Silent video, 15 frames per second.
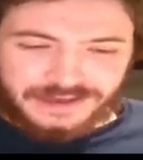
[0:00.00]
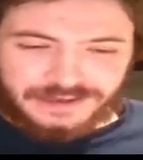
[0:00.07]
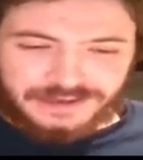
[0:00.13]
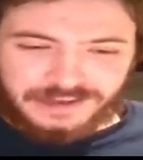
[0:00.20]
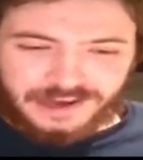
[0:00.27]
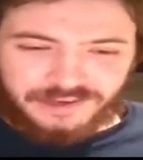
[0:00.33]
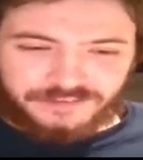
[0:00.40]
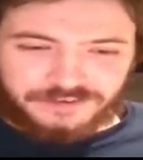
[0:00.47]

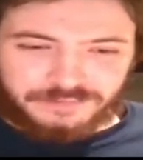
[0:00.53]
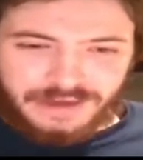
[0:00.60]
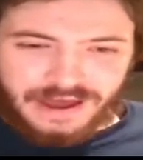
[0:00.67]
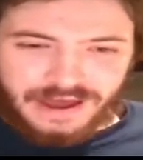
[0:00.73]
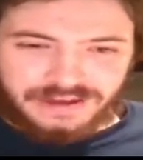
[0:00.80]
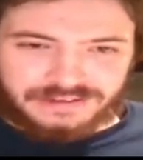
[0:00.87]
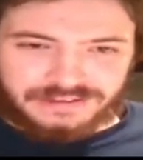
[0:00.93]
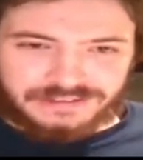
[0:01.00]
coming
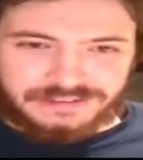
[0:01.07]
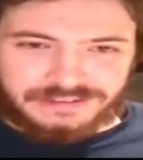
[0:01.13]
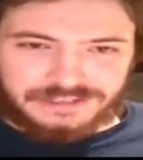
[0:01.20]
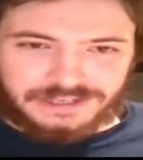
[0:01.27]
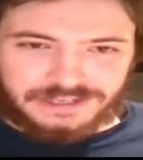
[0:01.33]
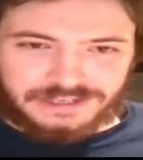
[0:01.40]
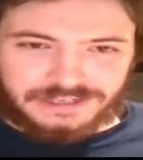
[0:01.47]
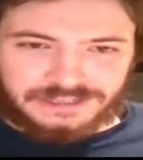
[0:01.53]
back.
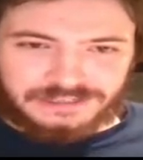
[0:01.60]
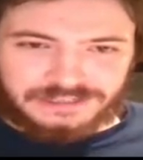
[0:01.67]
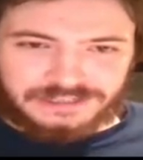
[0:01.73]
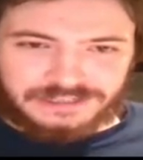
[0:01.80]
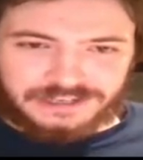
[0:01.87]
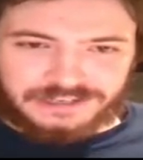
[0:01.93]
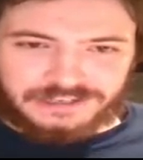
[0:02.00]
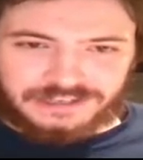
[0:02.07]

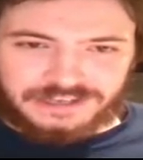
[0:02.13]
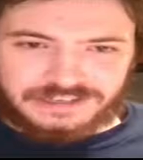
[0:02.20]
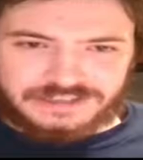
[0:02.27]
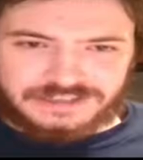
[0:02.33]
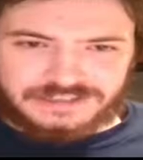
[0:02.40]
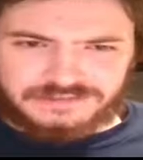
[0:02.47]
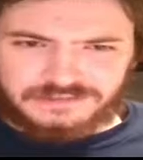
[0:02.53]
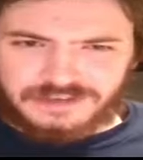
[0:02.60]
I
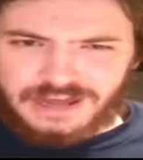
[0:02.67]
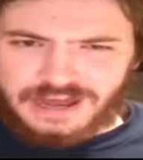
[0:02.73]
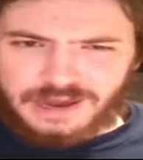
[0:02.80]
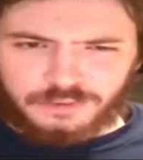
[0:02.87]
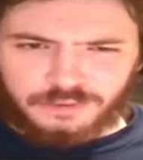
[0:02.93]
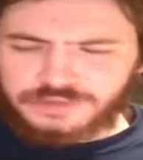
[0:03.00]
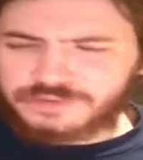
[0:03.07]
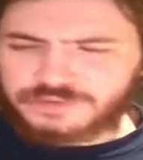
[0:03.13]
guess,
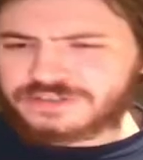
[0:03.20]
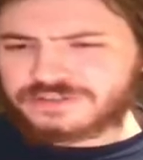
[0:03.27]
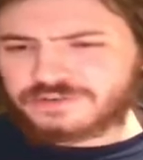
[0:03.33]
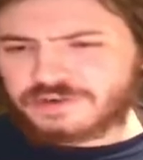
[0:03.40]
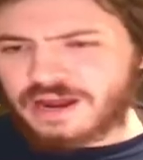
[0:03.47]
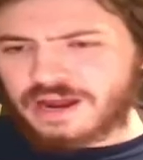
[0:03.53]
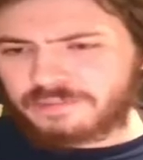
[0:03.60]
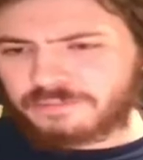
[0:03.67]
how would you
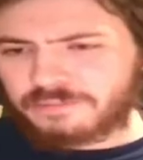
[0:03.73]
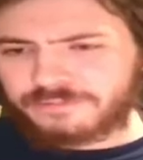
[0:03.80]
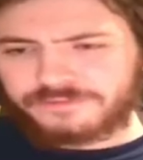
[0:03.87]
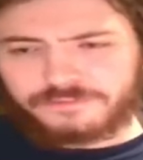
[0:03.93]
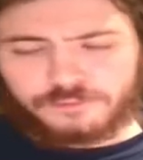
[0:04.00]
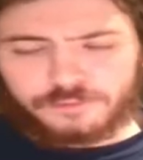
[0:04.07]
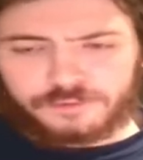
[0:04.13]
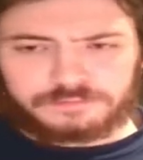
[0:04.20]
describe
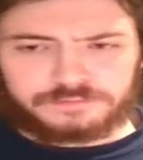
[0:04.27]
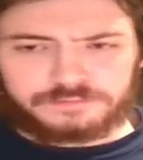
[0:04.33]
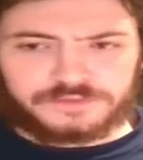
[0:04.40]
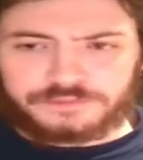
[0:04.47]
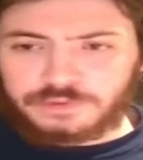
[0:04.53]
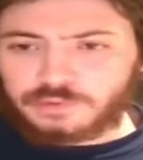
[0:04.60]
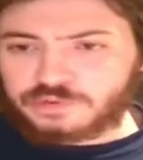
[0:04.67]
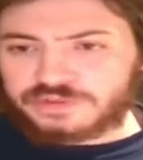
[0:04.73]
for the
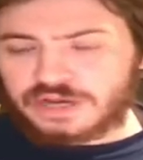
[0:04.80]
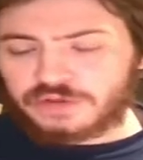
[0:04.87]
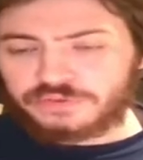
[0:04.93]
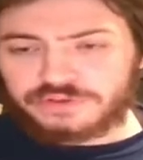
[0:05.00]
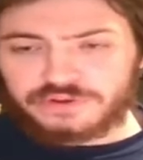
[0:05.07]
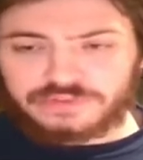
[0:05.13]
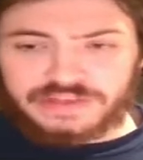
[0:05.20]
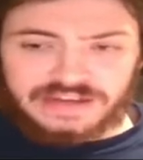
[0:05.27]
viewers
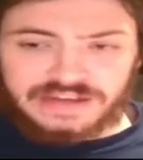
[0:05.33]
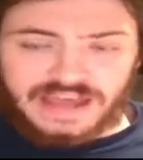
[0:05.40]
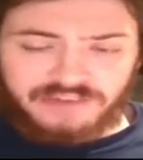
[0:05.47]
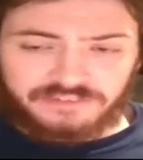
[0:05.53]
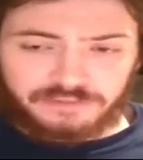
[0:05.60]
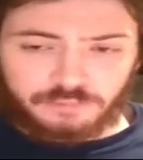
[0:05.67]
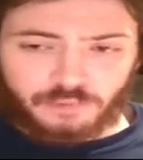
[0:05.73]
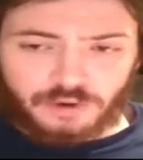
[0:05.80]
out there that
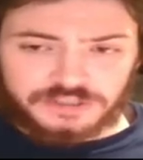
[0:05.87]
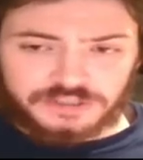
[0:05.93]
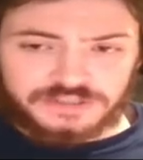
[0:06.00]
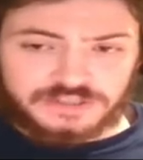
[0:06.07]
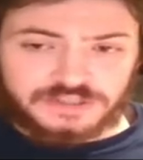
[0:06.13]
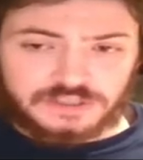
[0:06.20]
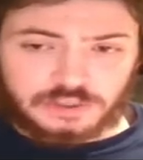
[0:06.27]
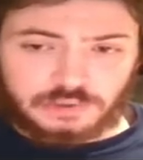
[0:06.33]
haven't watched
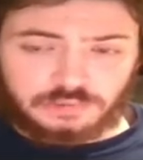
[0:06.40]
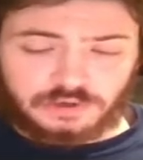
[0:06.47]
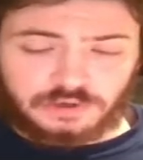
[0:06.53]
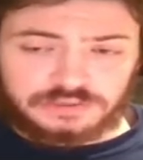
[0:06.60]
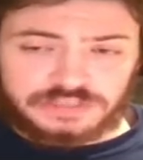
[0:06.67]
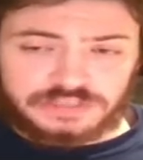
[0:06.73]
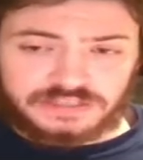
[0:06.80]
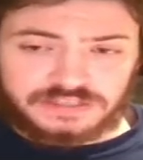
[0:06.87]
the
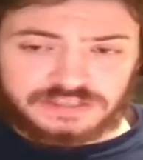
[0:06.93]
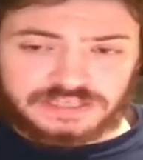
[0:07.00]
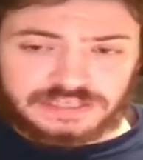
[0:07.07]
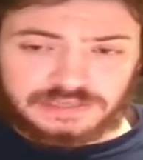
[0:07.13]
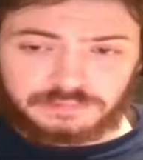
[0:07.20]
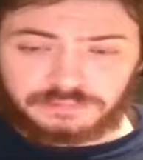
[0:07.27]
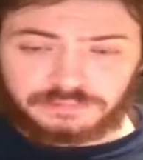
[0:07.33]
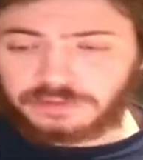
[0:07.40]
Stonewall Jets
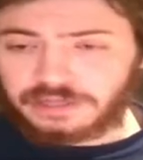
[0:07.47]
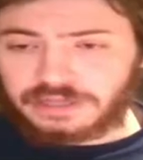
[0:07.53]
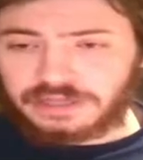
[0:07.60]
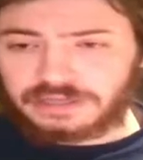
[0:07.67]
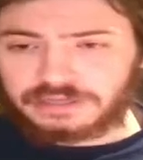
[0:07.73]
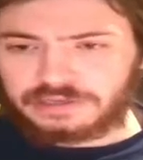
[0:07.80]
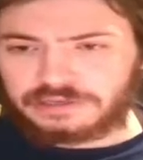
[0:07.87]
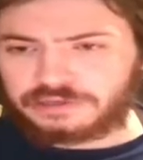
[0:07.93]
team
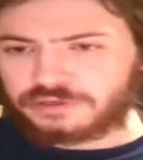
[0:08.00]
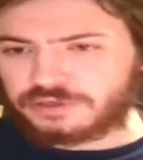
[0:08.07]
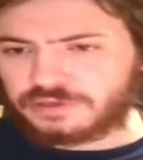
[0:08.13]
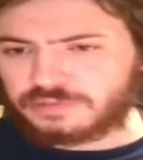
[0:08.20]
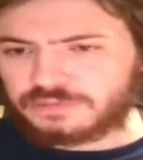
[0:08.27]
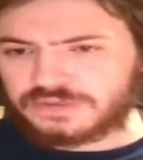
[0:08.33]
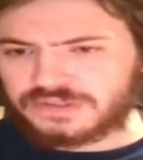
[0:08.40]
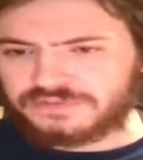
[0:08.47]
play in
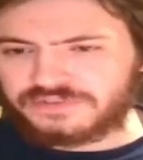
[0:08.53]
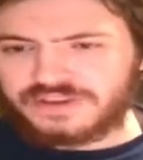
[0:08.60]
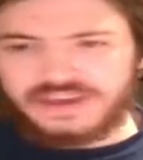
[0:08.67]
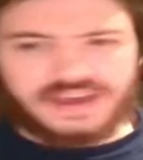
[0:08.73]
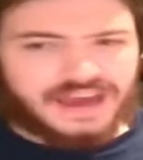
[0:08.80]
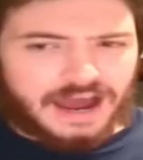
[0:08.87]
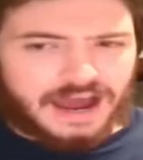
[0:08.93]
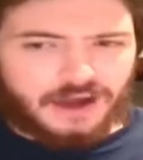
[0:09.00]
terms of
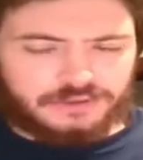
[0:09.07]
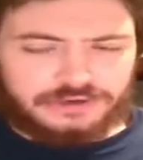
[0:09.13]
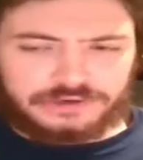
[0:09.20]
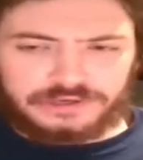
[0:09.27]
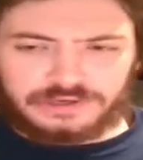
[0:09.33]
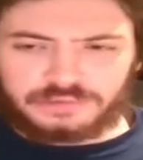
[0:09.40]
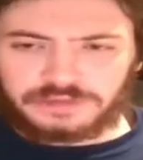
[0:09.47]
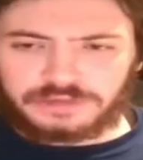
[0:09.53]
how
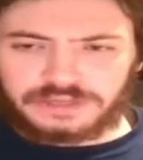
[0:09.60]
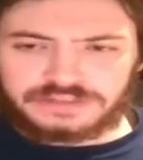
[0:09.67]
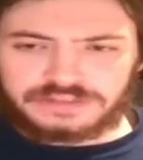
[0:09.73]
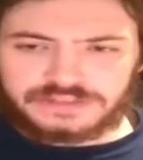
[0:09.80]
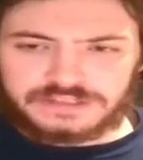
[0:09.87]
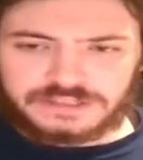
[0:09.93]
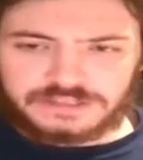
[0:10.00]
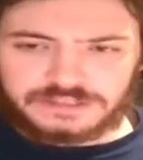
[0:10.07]
they're going to play
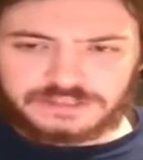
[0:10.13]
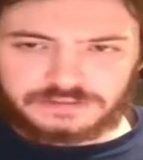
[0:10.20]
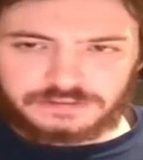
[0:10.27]
this season?